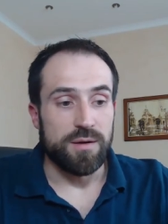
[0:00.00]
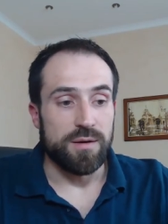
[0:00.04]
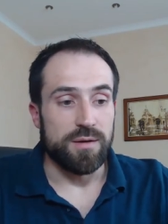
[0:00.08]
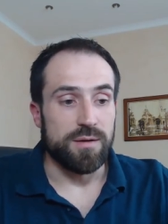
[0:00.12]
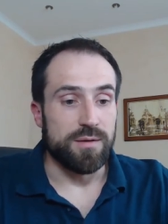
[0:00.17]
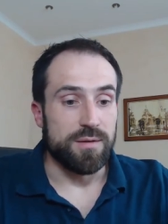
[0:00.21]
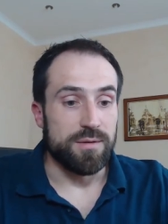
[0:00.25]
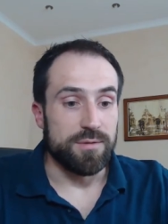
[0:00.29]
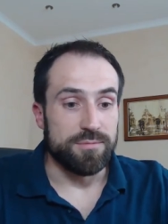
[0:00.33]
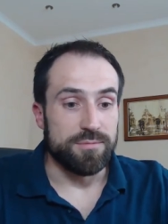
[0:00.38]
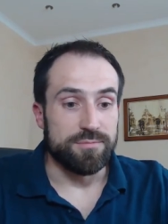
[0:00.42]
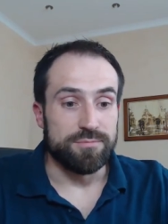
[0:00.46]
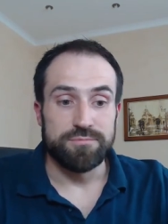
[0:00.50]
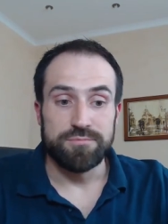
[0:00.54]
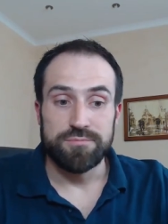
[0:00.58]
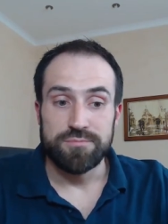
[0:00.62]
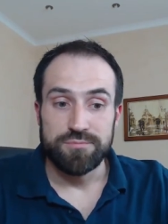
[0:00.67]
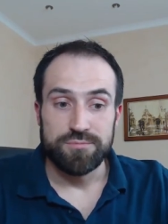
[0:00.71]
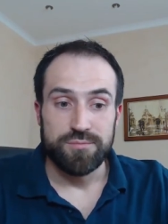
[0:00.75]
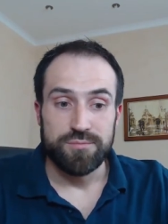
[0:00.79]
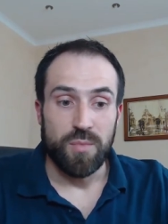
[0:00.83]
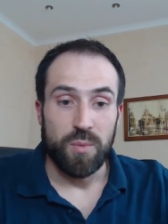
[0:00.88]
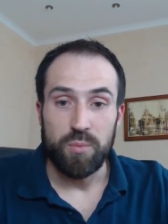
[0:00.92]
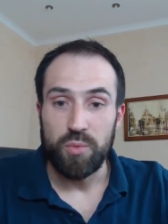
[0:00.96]
um,
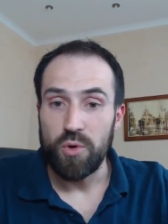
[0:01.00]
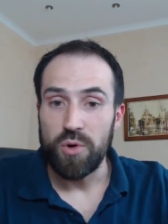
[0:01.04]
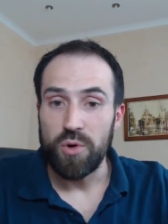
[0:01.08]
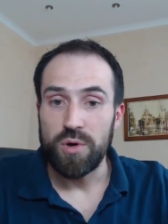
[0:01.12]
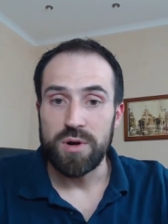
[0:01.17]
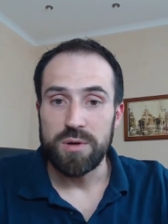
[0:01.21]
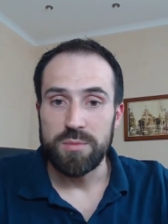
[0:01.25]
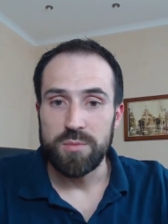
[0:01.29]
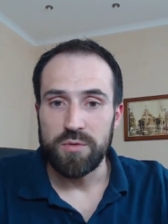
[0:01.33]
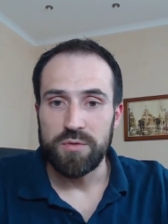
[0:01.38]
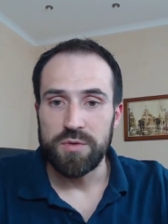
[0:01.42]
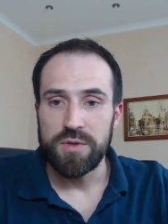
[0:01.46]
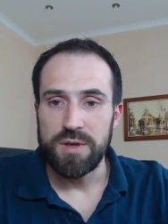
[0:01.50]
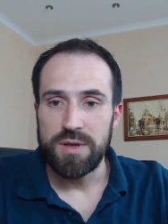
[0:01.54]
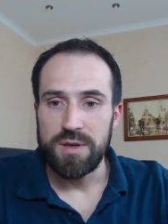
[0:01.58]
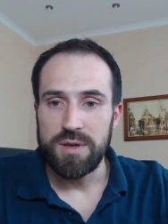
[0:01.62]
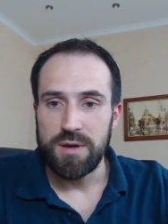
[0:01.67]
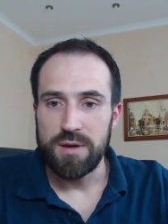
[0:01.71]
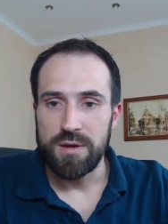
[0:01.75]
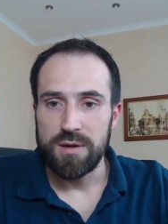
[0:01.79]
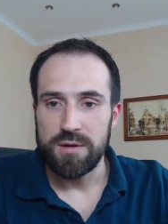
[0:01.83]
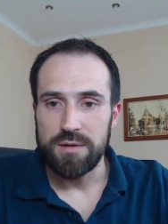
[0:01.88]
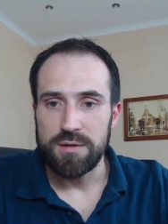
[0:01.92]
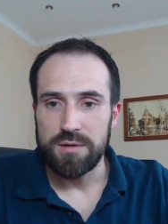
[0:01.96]
program of the
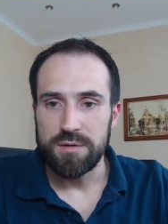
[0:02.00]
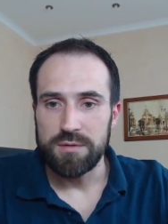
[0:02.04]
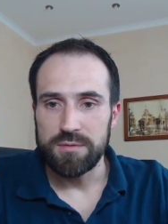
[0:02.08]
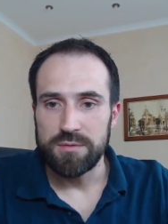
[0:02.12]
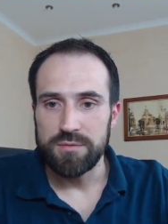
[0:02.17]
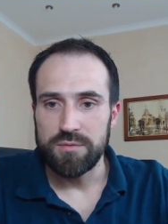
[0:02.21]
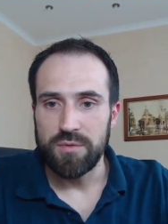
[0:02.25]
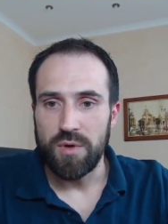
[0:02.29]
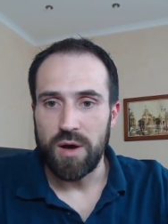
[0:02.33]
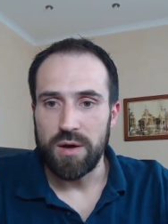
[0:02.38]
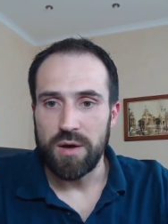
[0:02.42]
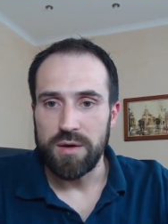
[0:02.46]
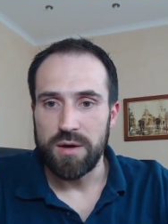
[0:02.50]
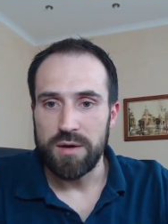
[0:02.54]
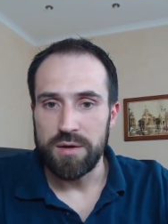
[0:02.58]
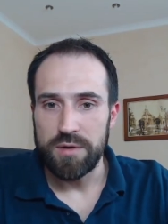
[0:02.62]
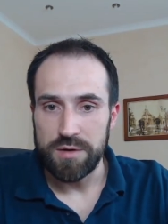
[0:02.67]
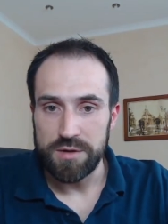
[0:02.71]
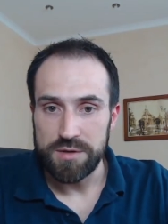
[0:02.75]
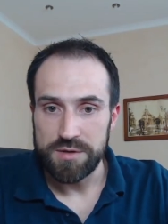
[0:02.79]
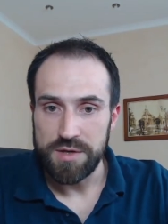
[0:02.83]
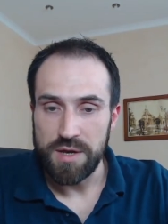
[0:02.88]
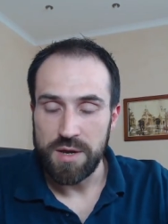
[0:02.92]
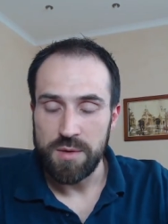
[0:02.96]
year in
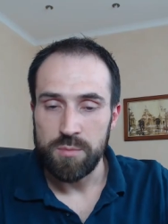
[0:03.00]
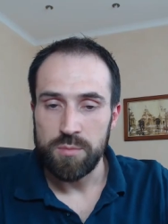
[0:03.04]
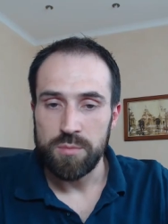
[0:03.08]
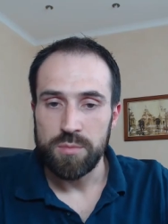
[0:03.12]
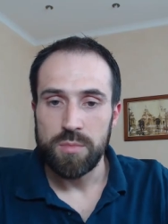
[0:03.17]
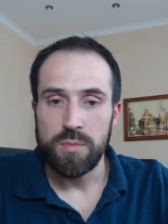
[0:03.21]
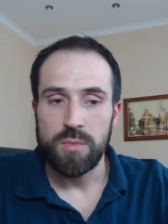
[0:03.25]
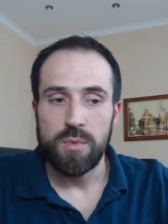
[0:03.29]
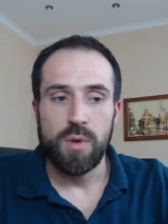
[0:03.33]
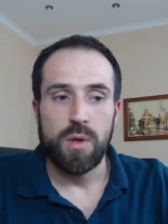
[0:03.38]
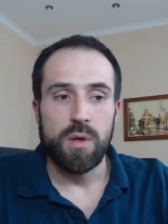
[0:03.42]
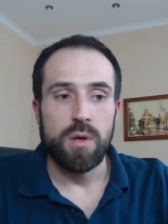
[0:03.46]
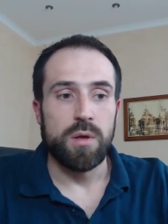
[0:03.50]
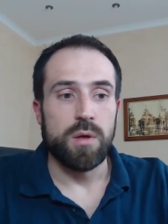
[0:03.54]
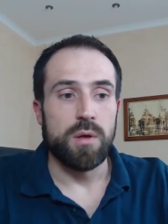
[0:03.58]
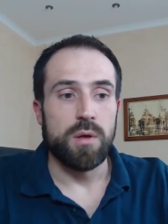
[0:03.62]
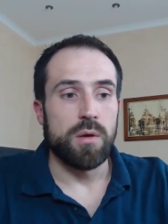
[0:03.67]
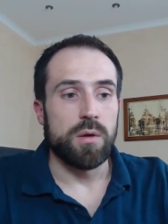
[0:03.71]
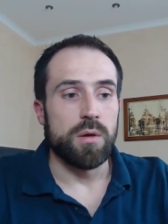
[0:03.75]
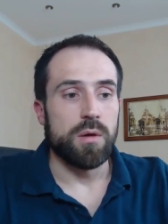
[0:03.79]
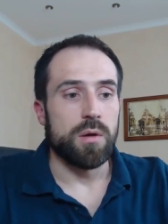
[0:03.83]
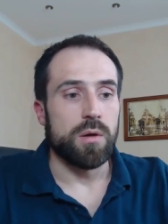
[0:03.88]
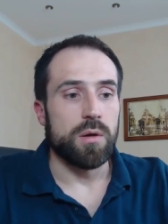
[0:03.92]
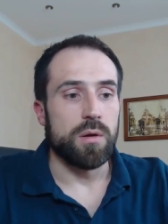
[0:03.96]
IIRSM
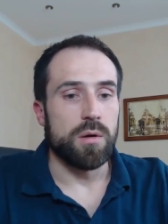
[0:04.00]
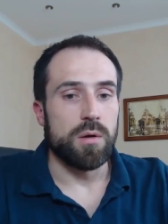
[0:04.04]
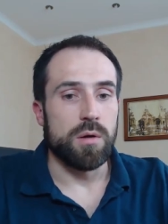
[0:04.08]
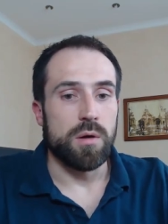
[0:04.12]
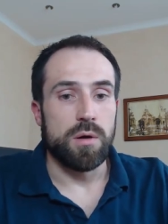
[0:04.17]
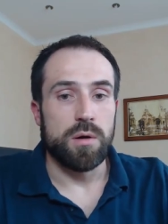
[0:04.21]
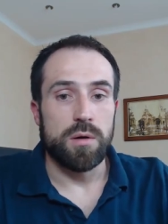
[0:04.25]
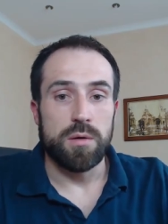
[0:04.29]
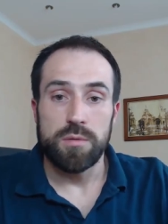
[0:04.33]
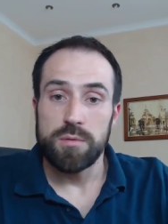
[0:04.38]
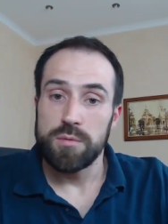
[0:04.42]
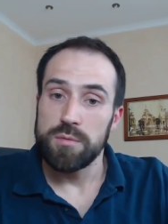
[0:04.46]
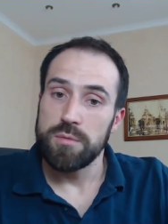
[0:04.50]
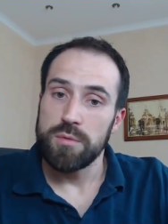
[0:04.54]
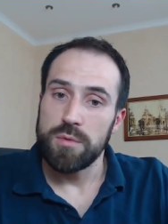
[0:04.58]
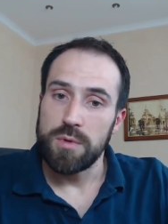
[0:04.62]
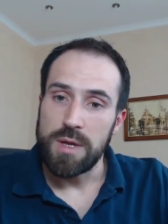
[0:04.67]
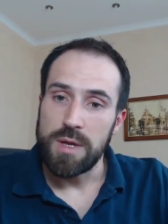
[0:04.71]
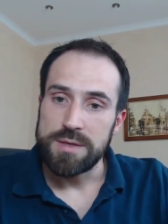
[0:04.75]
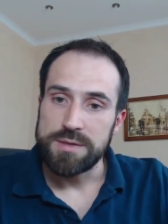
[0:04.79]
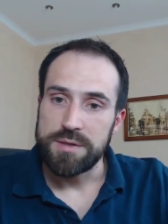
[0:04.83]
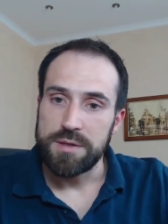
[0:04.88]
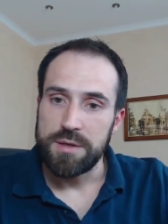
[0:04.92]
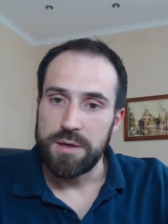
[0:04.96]

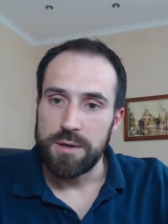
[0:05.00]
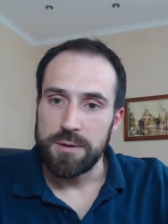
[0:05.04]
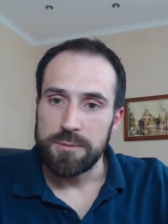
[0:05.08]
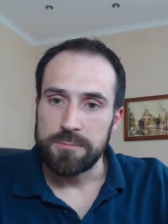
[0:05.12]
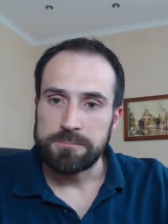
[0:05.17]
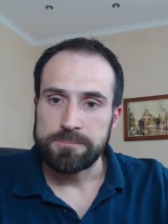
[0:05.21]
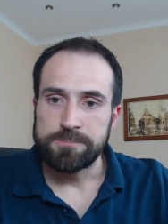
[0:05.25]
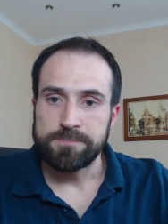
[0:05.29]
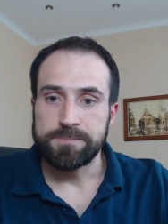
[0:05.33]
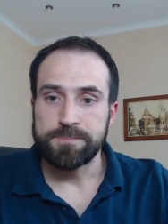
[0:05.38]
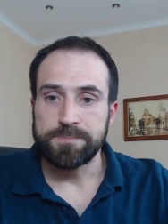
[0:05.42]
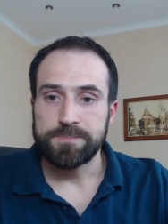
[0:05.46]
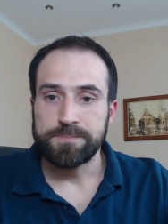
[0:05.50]
last year.